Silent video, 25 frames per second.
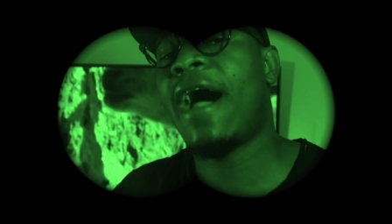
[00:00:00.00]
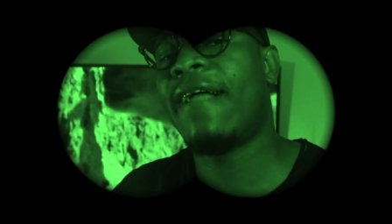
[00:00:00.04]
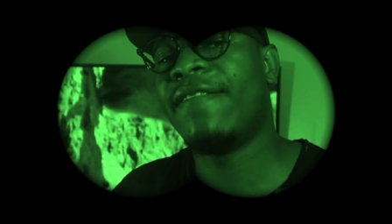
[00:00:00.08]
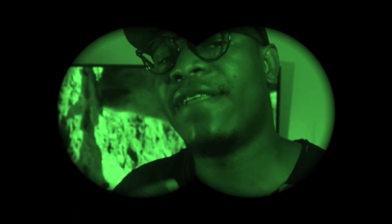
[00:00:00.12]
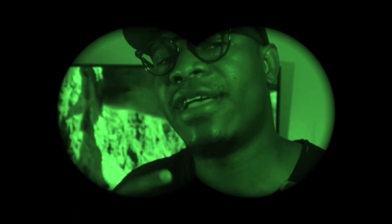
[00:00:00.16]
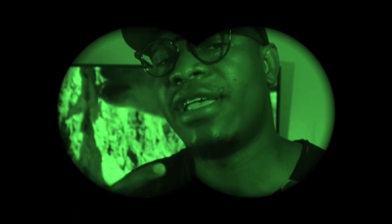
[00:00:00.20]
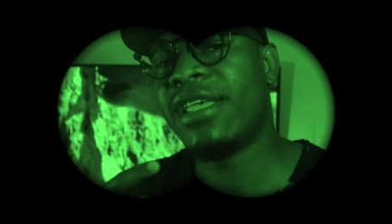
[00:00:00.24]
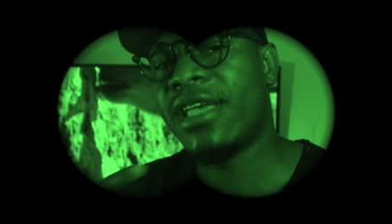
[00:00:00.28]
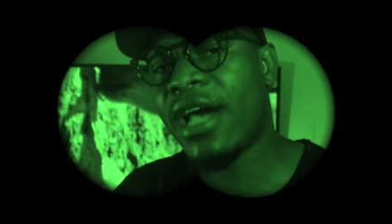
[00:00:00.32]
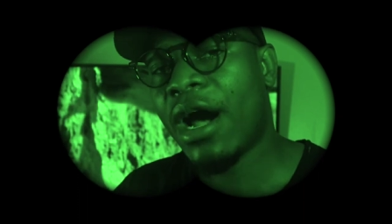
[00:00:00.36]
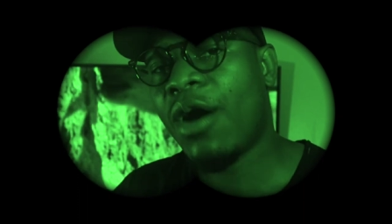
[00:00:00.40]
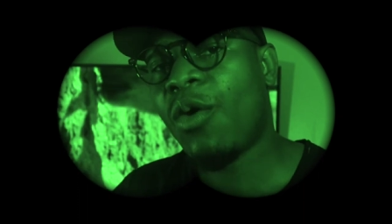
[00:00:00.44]

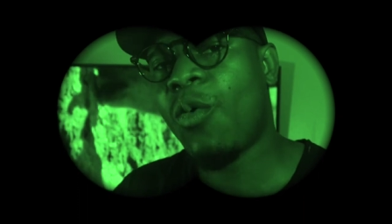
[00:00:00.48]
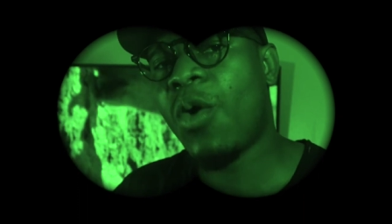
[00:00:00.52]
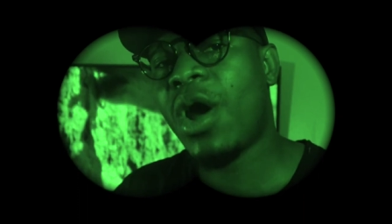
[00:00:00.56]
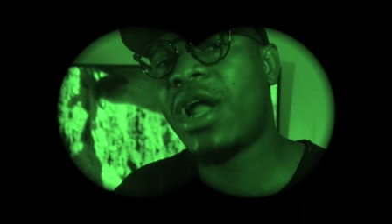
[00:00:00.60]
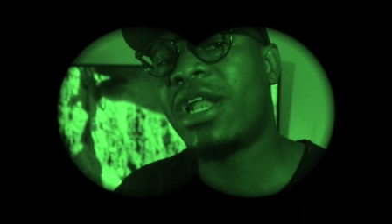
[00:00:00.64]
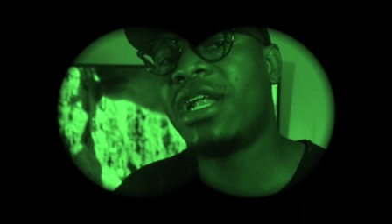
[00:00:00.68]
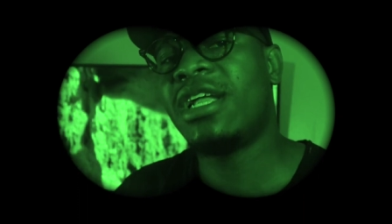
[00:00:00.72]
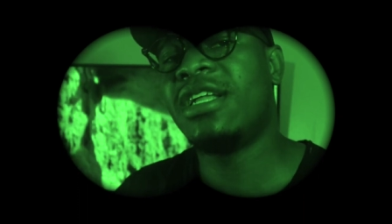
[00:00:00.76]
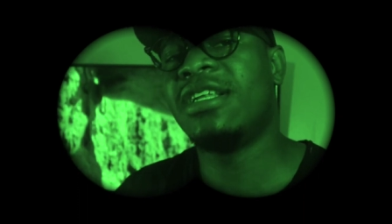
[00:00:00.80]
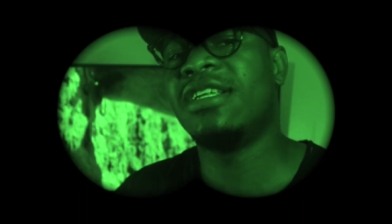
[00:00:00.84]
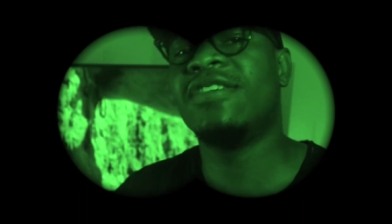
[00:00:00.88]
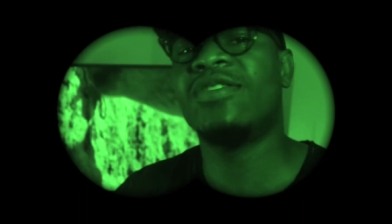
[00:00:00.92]
And the young
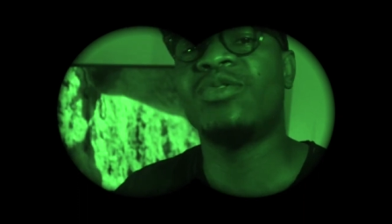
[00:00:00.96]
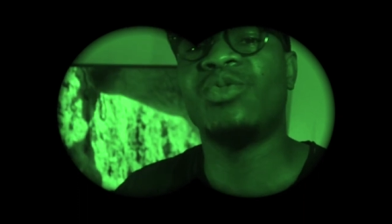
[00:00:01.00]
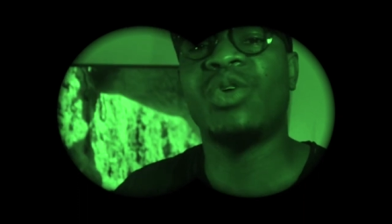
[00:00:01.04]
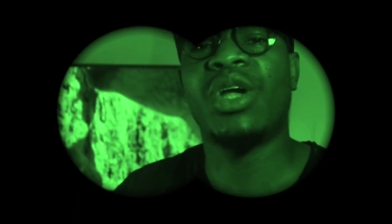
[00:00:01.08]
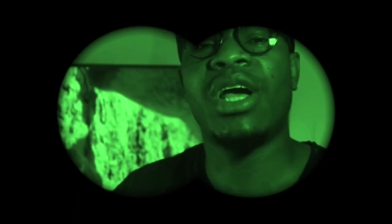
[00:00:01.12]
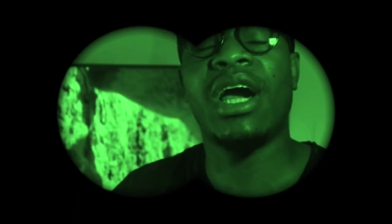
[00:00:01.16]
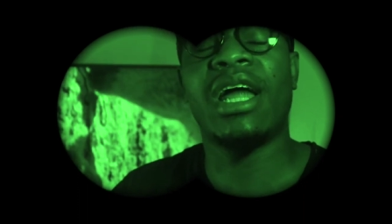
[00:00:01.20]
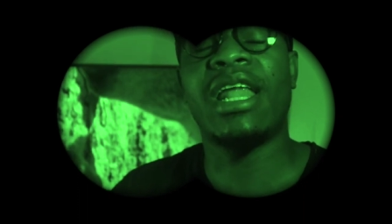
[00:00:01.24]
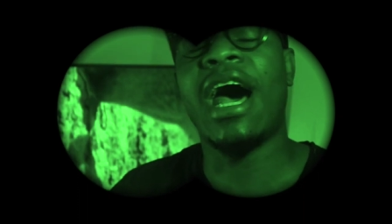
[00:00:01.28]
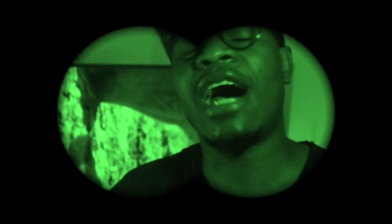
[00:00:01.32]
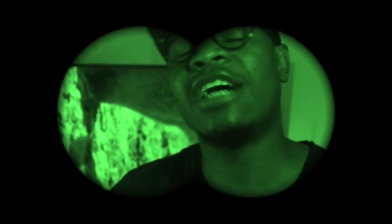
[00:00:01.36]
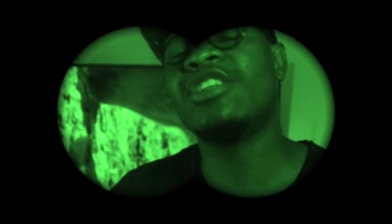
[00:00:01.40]
one in
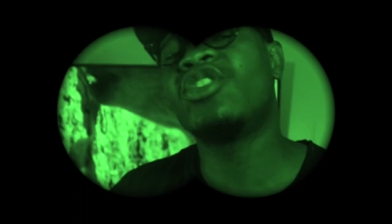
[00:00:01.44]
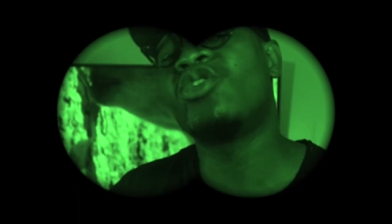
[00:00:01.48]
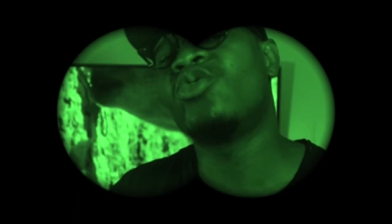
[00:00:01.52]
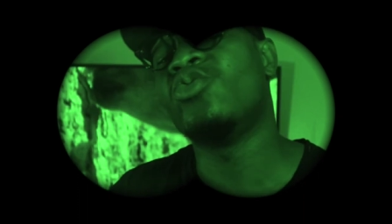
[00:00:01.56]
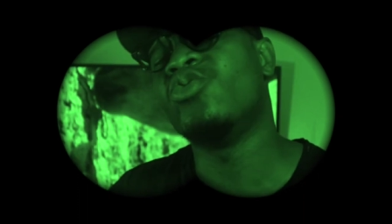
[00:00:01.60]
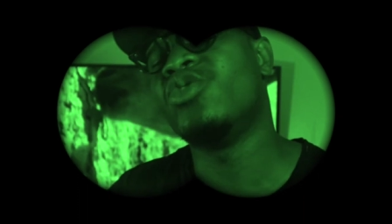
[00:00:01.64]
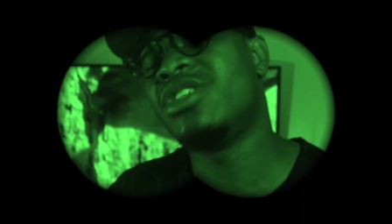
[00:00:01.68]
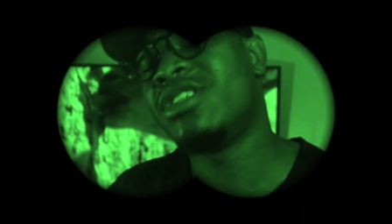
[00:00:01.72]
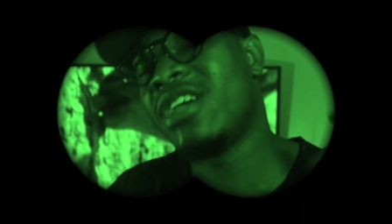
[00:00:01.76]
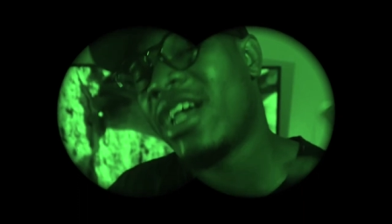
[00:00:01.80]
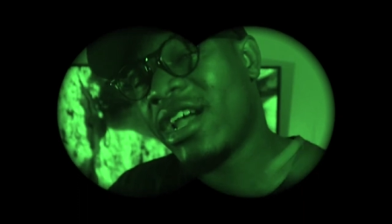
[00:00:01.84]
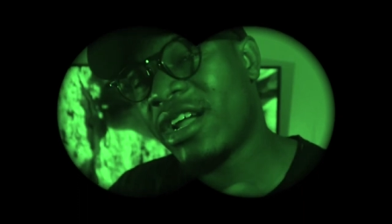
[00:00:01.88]
this regard
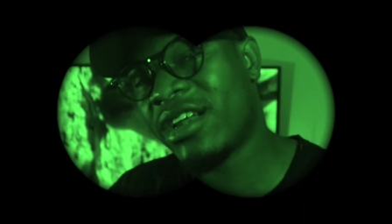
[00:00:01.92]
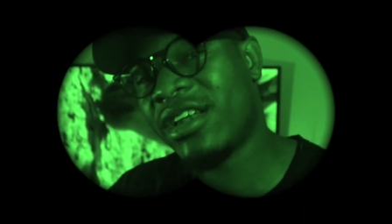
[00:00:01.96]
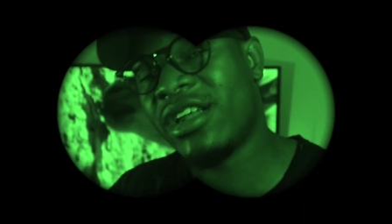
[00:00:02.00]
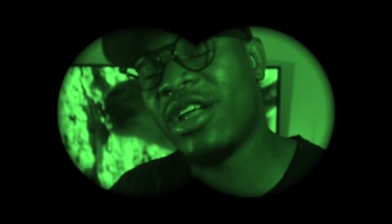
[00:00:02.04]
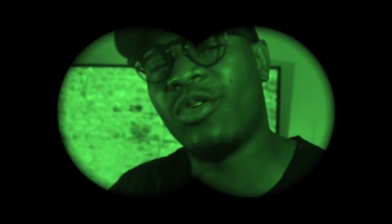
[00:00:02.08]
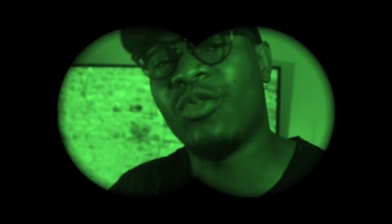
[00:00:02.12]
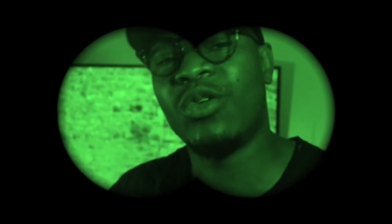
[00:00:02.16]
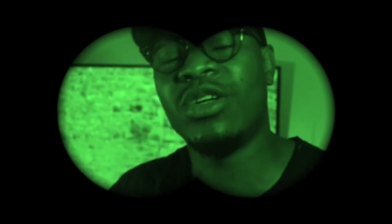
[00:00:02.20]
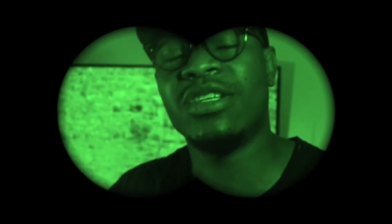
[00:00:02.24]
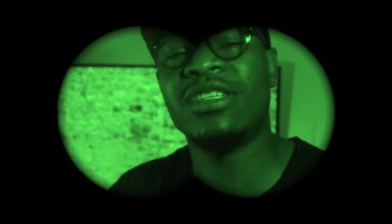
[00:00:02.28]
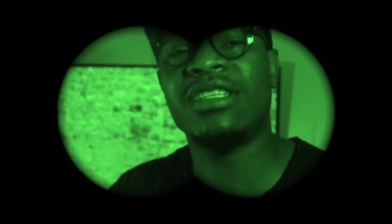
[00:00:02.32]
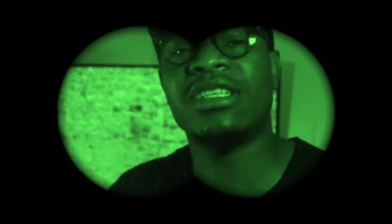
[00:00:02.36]
has to
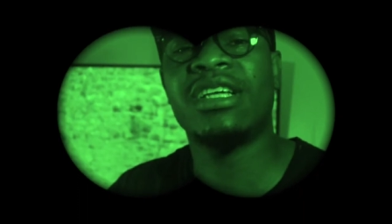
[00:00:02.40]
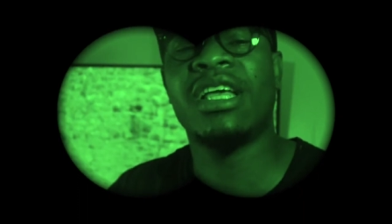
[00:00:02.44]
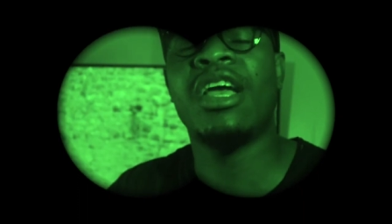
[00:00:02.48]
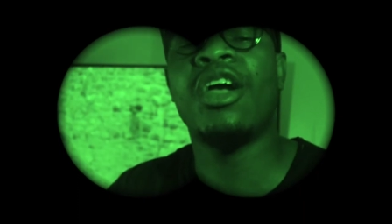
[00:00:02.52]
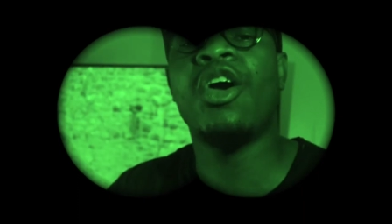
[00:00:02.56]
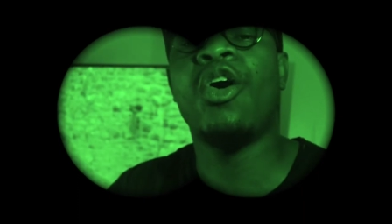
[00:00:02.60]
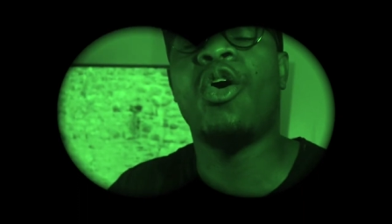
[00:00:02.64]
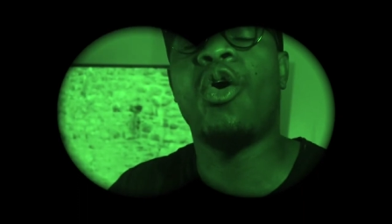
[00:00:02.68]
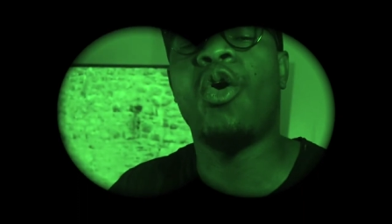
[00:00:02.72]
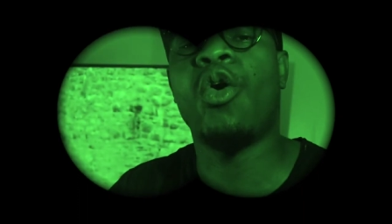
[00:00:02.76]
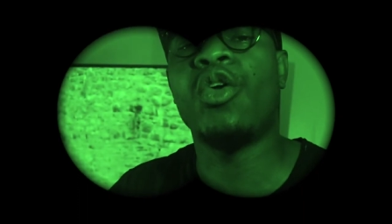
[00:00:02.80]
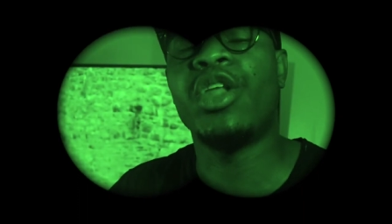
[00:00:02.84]
take the
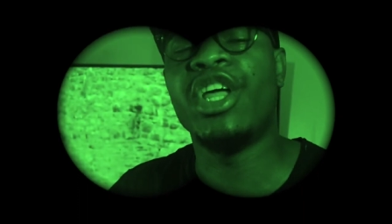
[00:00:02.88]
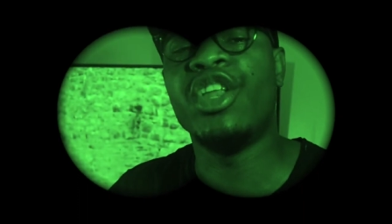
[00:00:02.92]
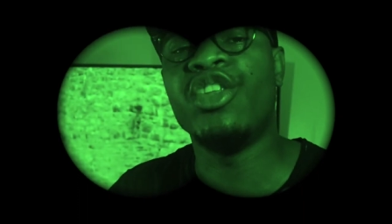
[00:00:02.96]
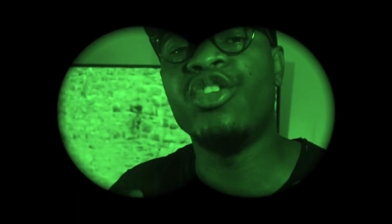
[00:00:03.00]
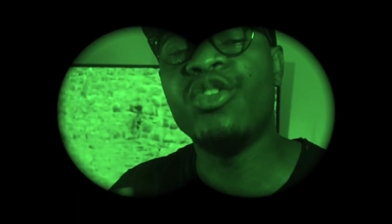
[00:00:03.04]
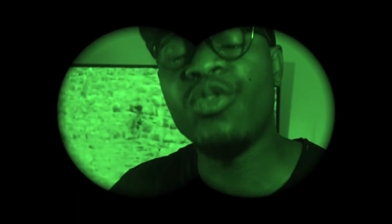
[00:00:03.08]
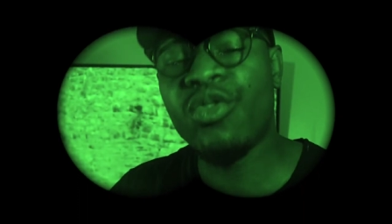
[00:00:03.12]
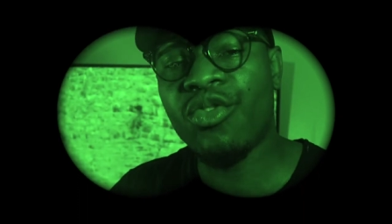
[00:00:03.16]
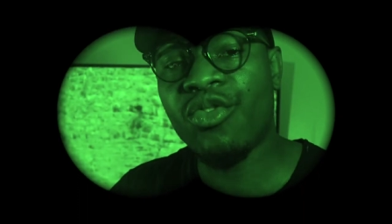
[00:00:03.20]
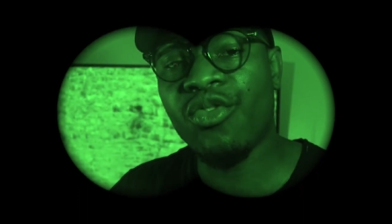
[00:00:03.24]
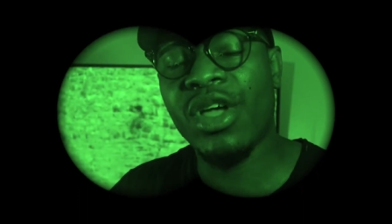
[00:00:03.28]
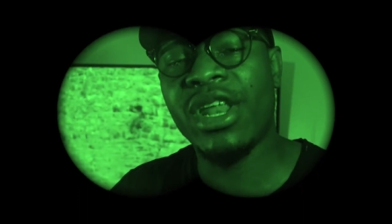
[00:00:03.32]
risk, or
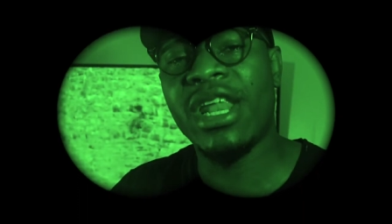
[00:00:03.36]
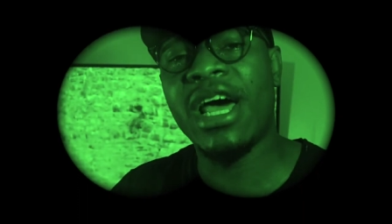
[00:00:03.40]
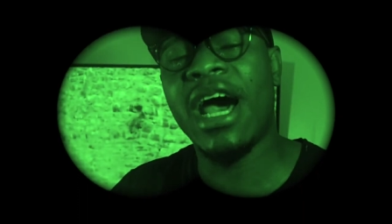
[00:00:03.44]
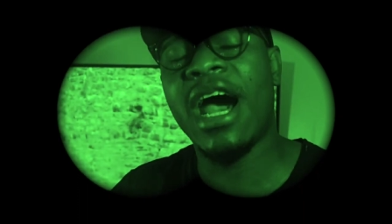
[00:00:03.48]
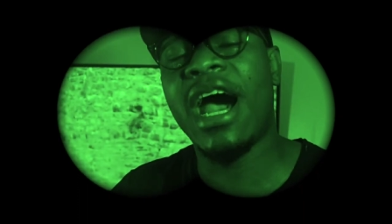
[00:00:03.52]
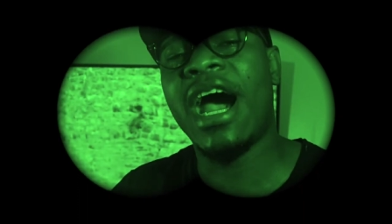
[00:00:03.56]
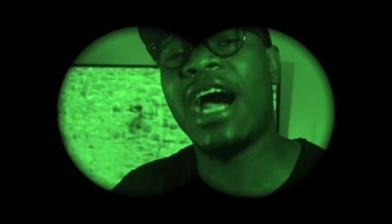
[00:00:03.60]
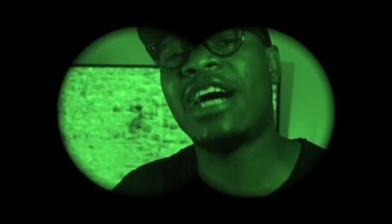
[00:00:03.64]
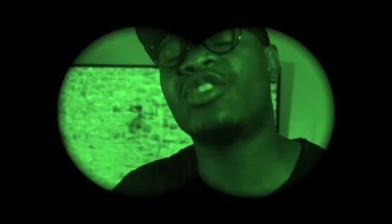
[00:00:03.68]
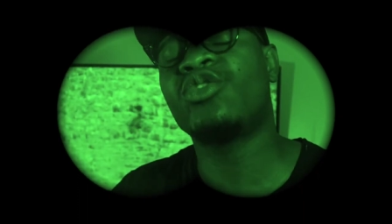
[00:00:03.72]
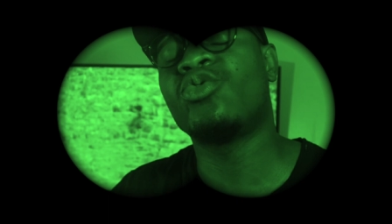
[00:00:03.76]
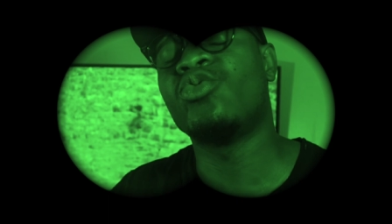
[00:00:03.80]
the new
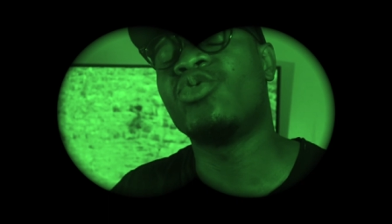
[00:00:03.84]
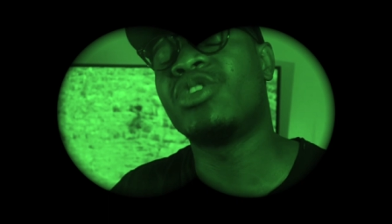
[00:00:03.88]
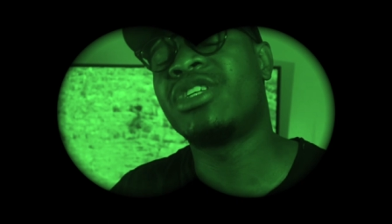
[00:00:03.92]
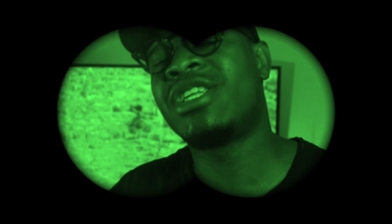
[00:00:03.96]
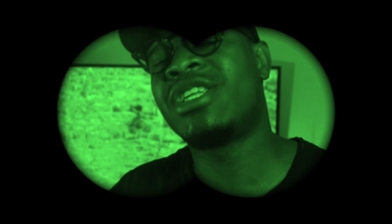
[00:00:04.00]
trader has